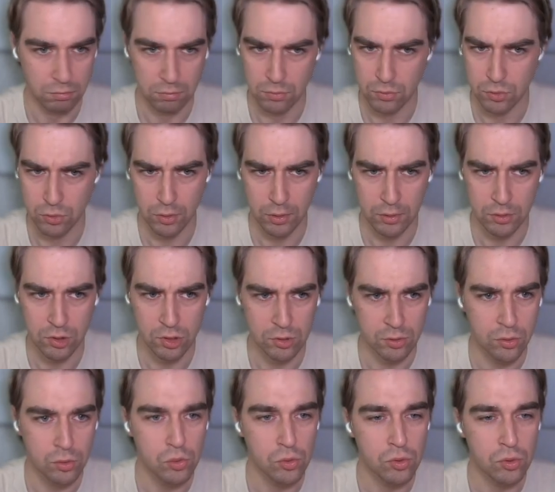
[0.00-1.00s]
so I
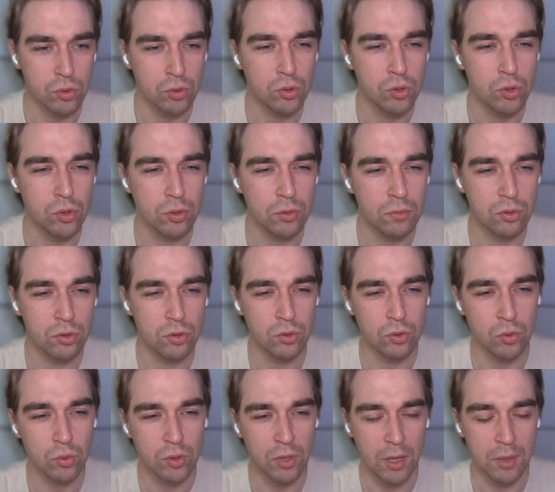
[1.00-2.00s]
just used
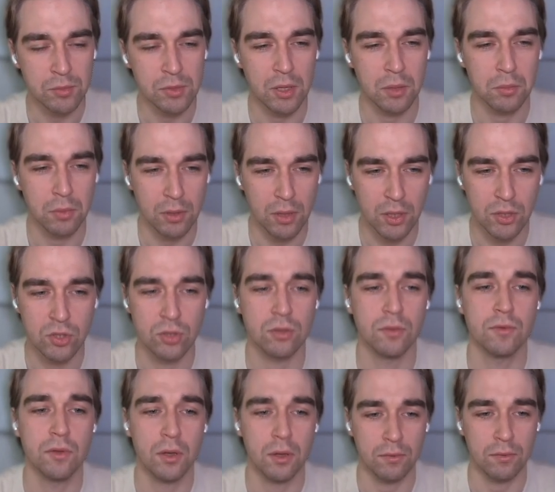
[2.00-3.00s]
2 times combination
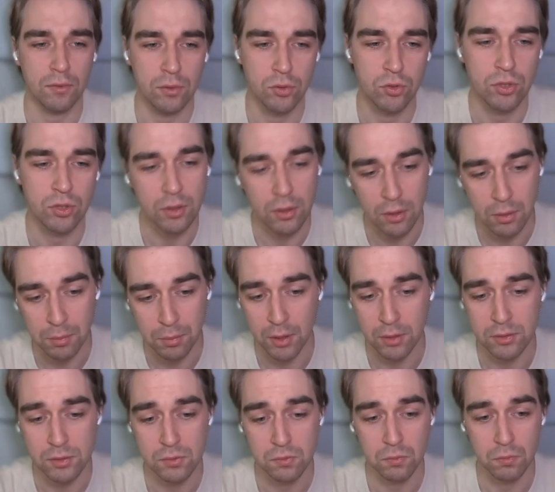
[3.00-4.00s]
of the convolution and the
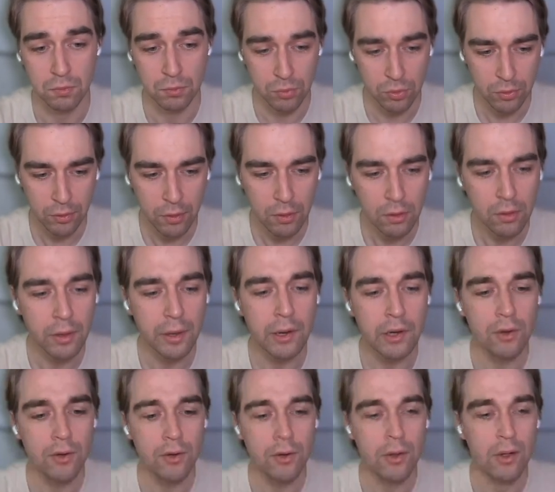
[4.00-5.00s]
MaxPooling
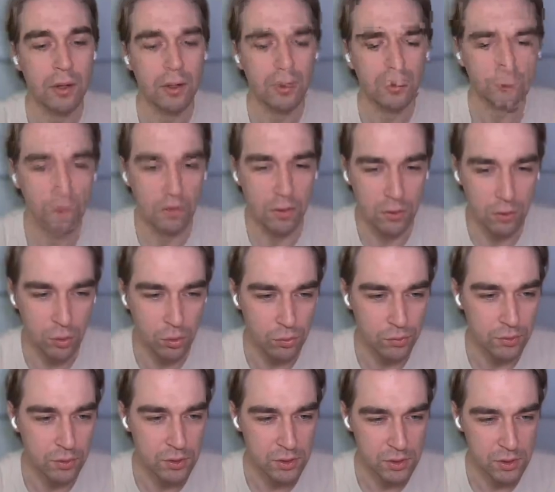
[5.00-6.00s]
layer, then got
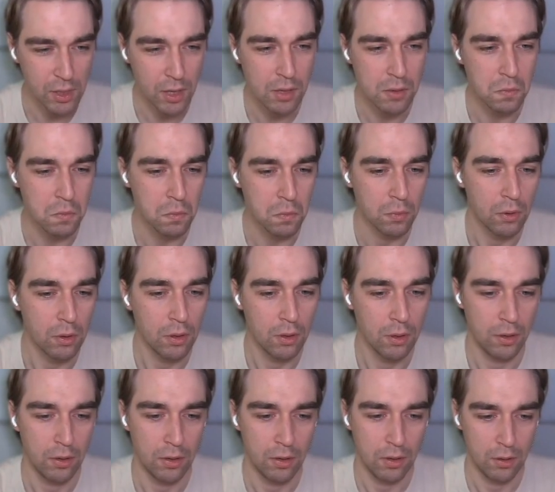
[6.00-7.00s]
the same
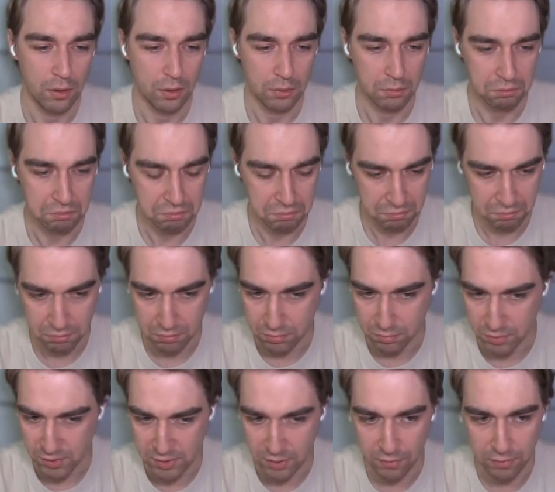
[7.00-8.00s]

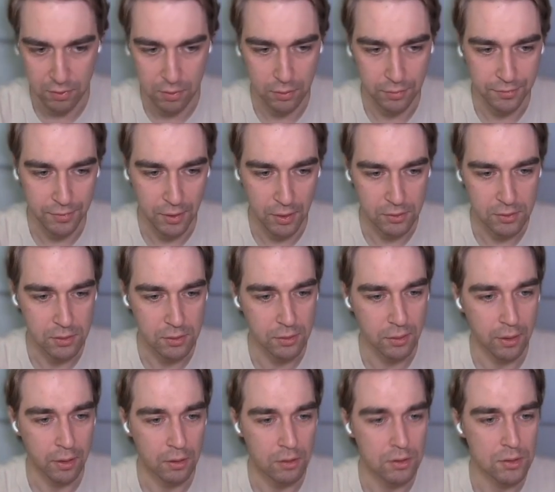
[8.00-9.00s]
several dense
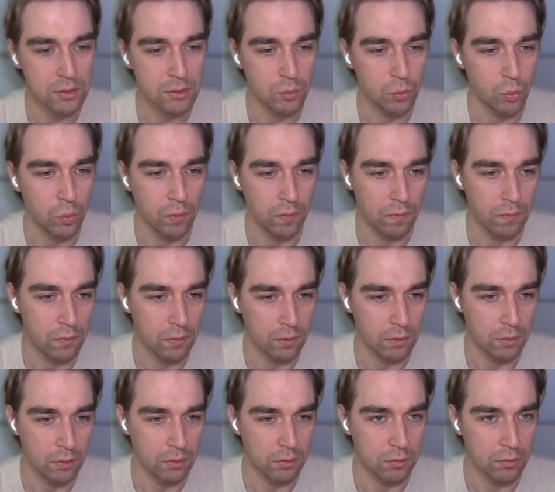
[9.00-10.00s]
layers with
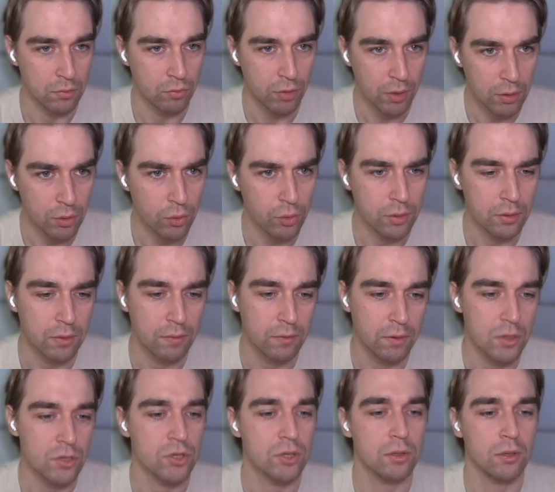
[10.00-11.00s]
the relo
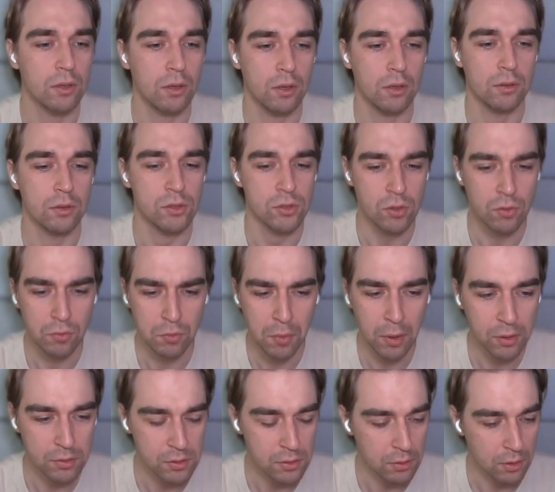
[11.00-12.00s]
activation and the
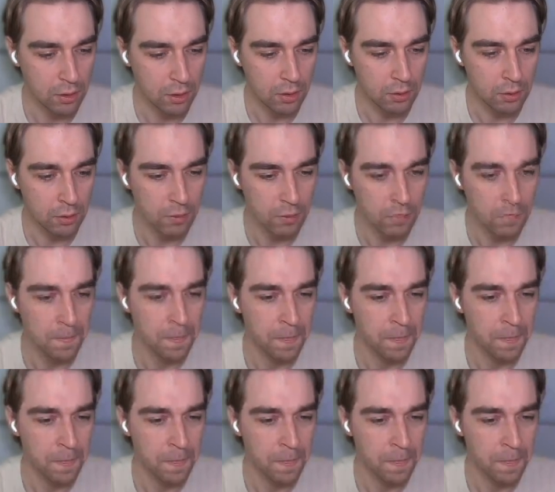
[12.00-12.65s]
softmax in the end.